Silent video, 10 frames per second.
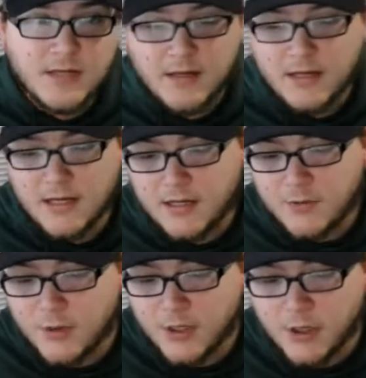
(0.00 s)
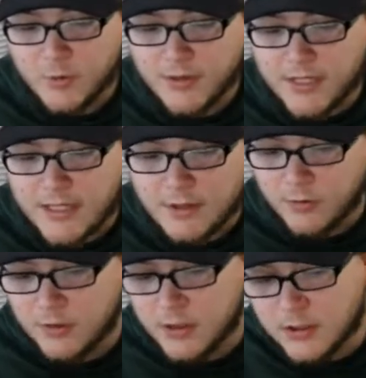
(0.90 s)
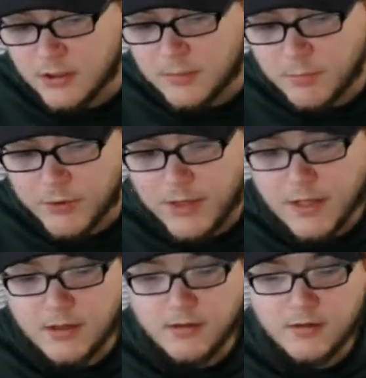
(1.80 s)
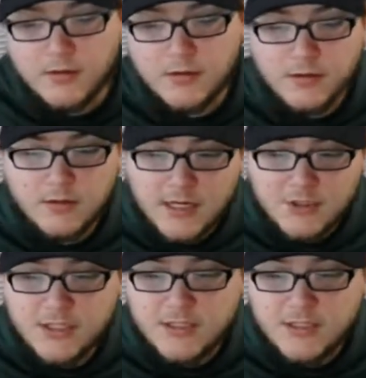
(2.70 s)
I don't want to go with equal, but A.J.